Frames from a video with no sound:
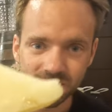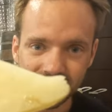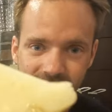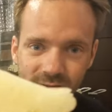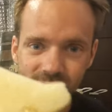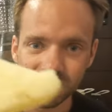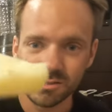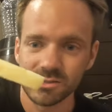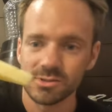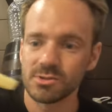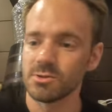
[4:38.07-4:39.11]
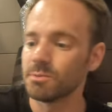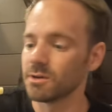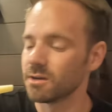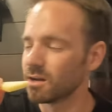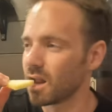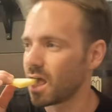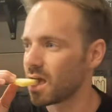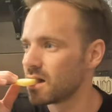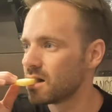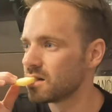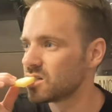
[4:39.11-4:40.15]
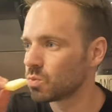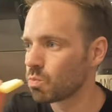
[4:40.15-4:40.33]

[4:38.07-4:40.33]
So make sure to subscribe so you can